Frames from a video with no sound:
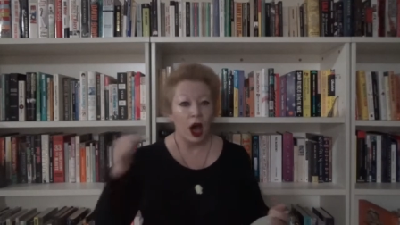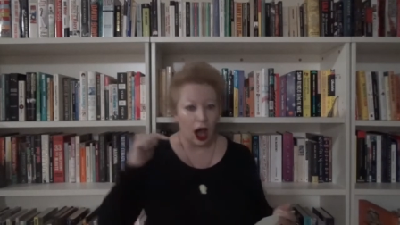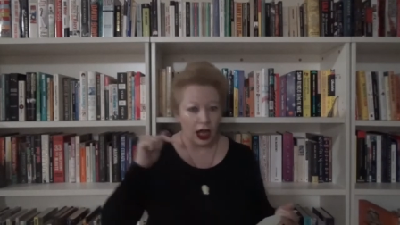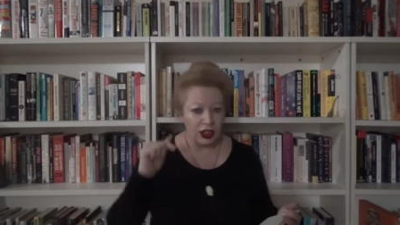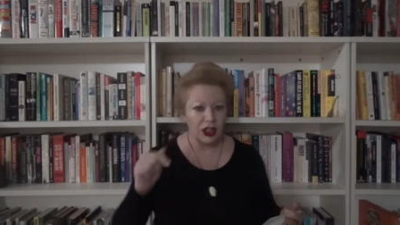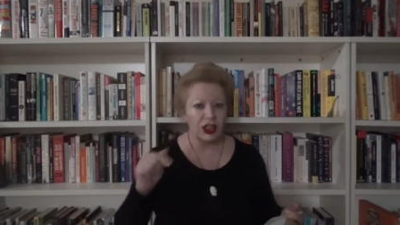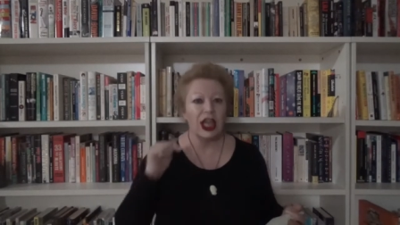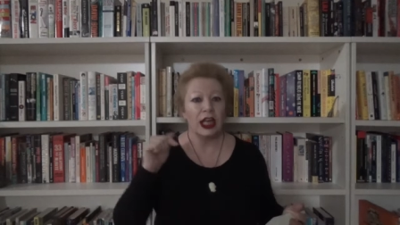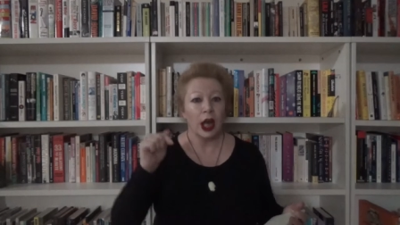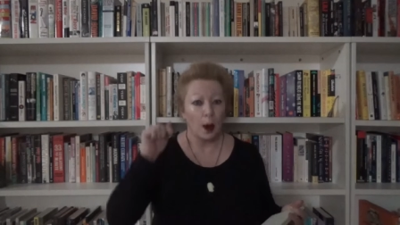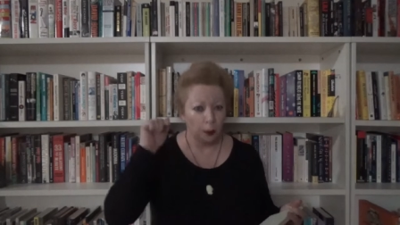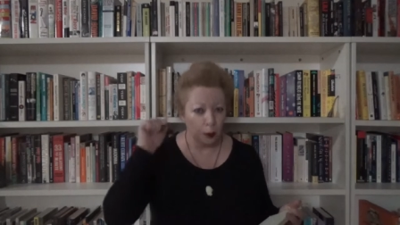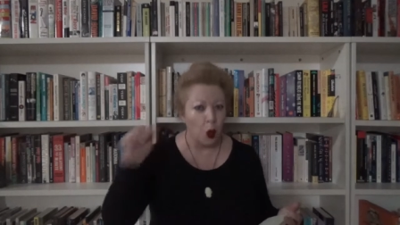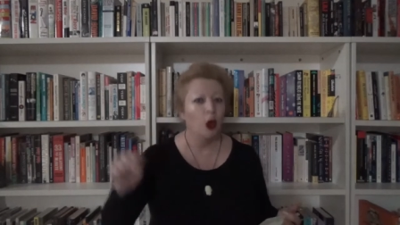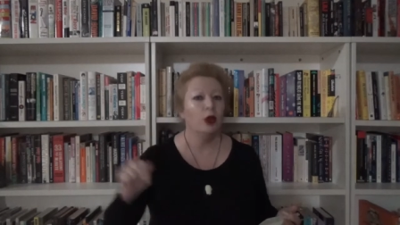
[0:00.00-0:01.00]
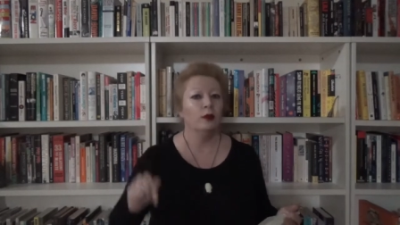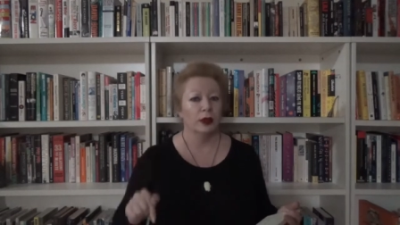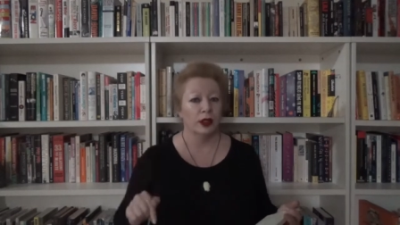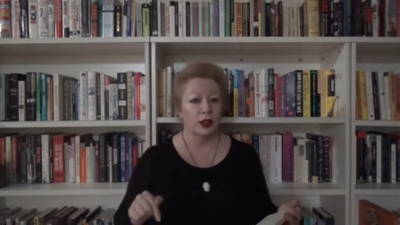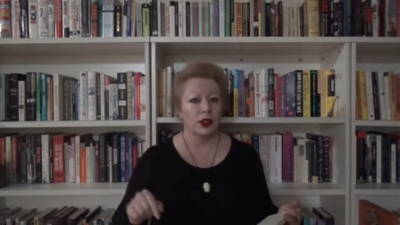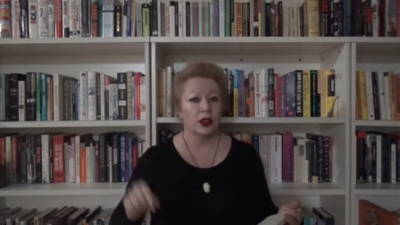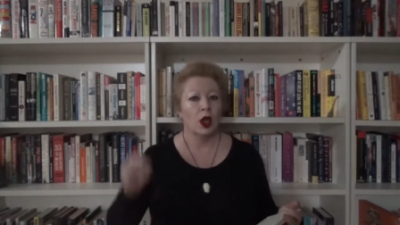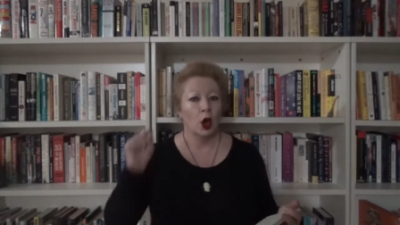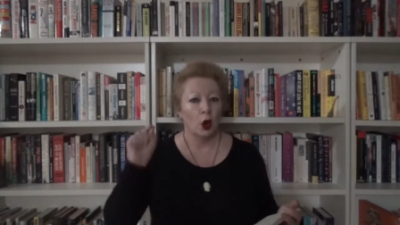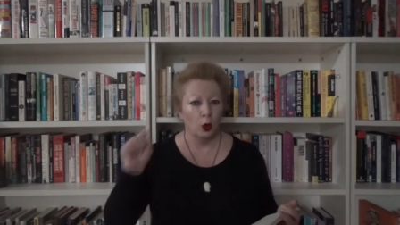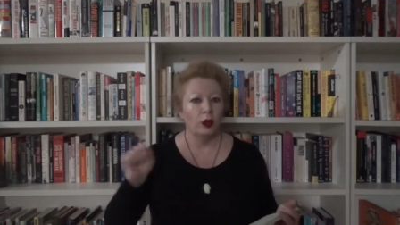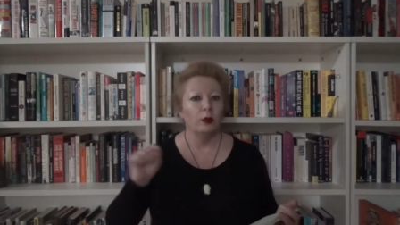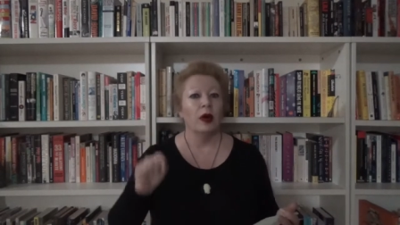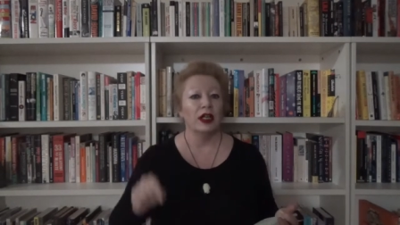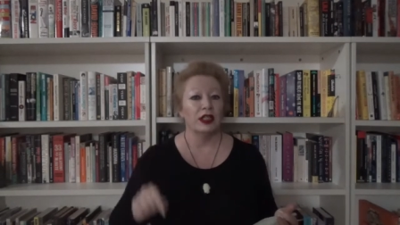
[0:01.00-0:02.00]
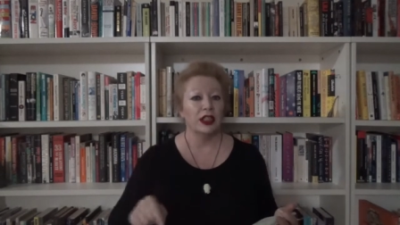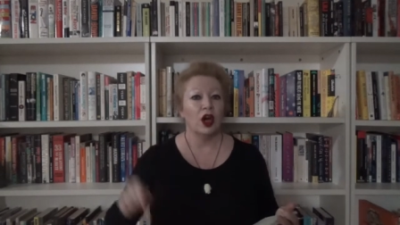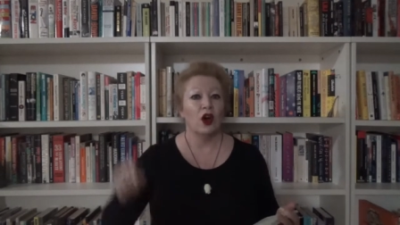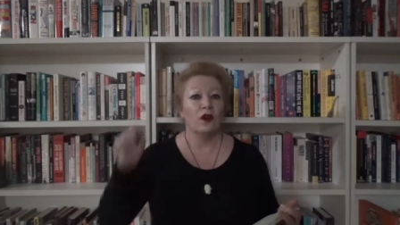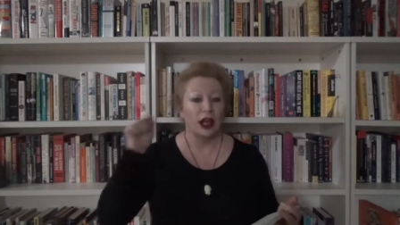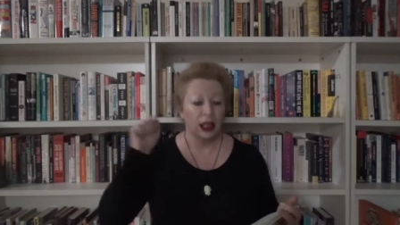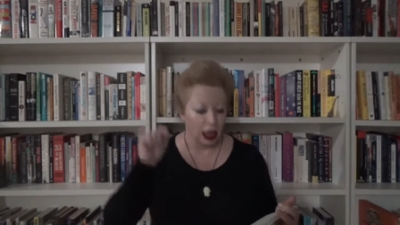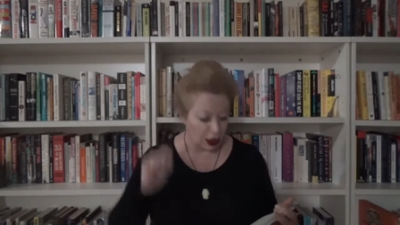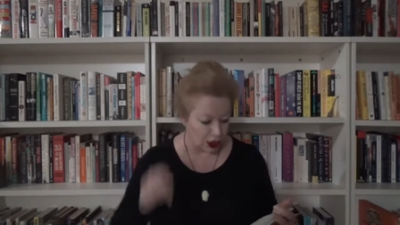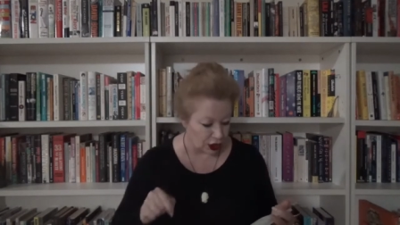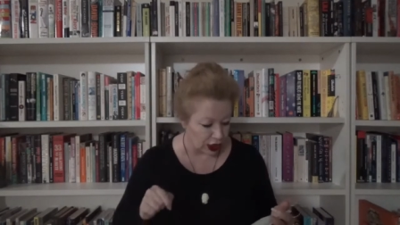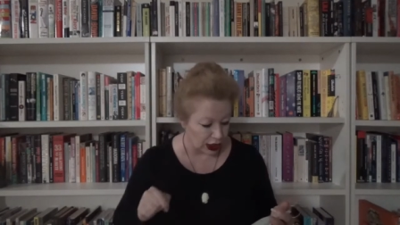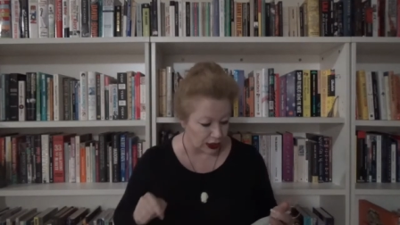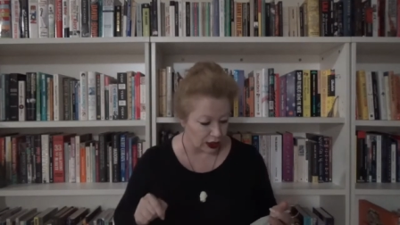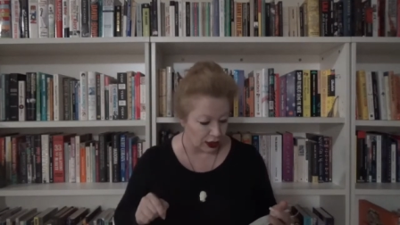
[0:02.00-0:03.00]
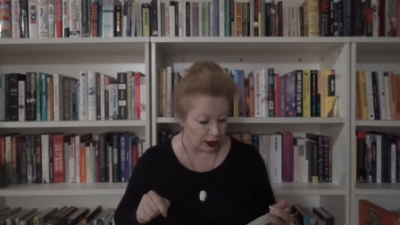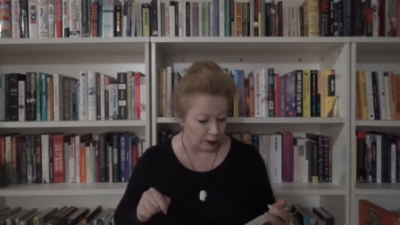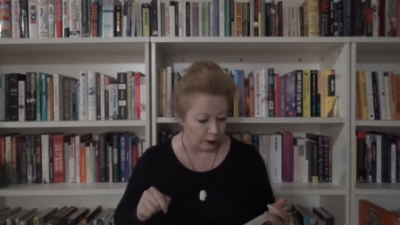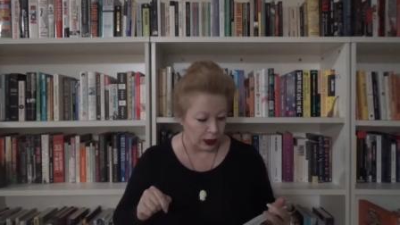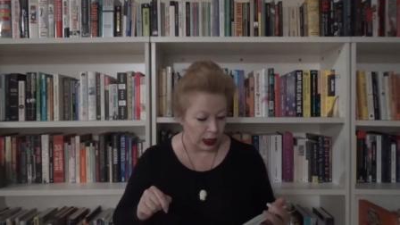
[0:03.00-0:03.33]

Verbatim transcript: I set appointments with myself and I stick to them.